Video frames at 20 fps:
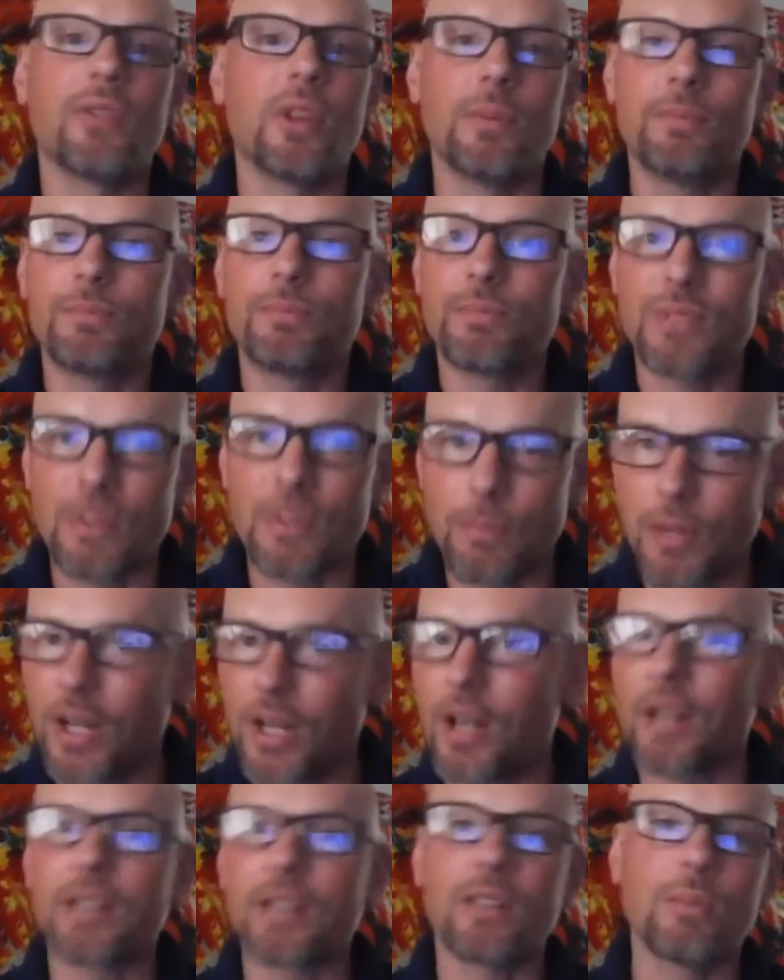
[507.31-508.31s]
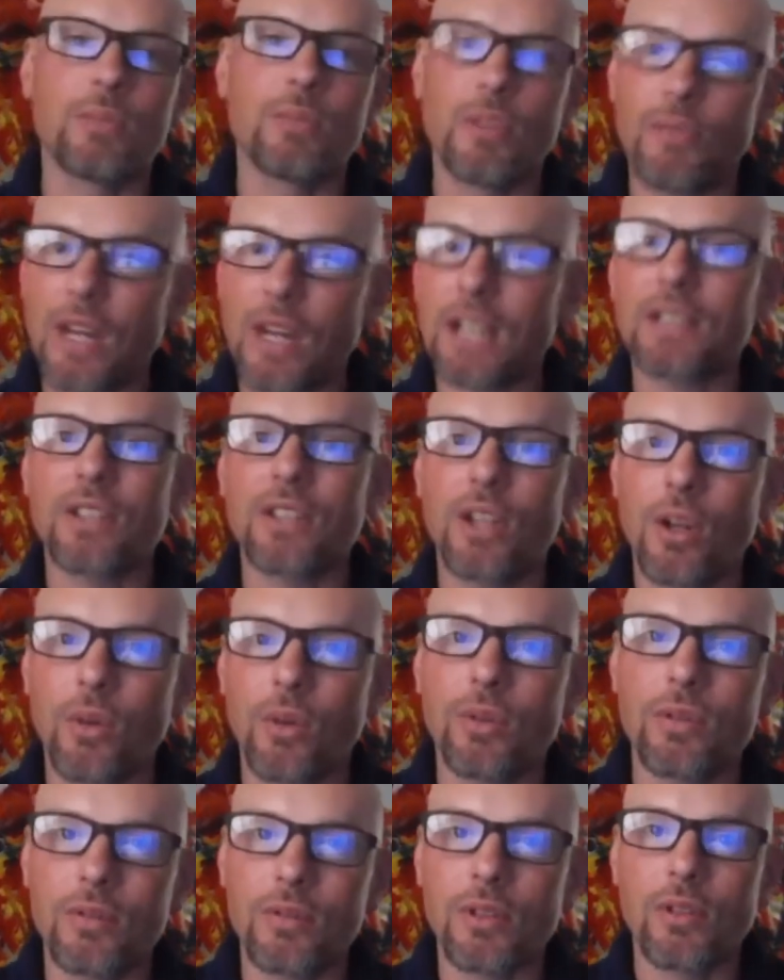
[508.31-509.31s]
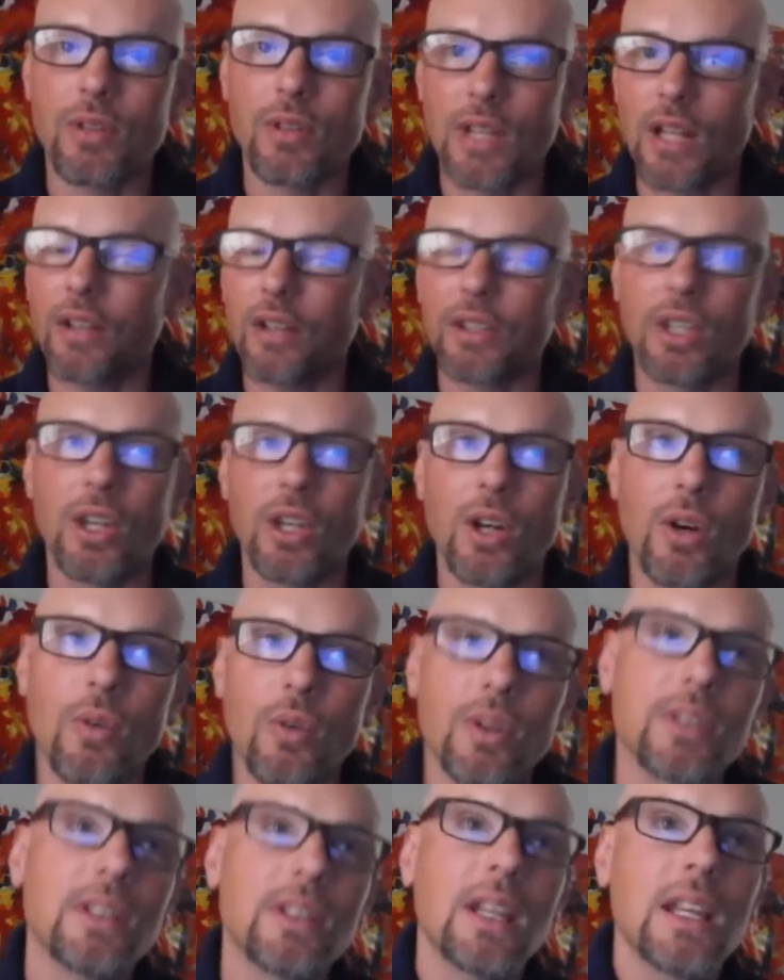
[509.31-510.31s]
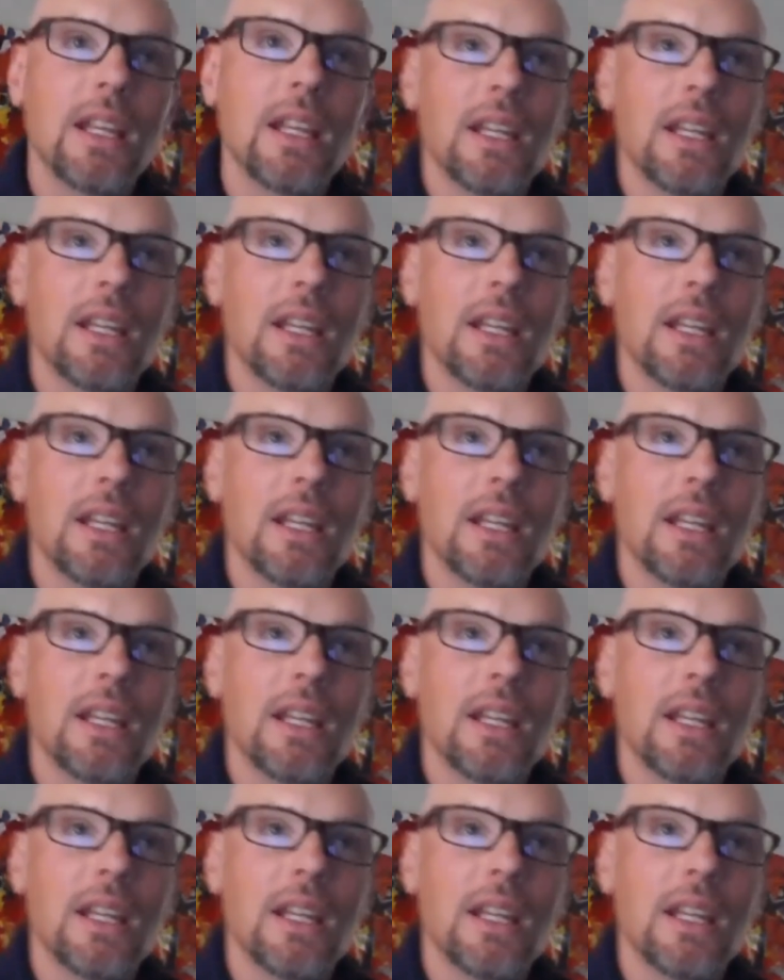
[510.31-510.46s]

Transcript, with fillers: the Simparica and Brevecto and Credelio and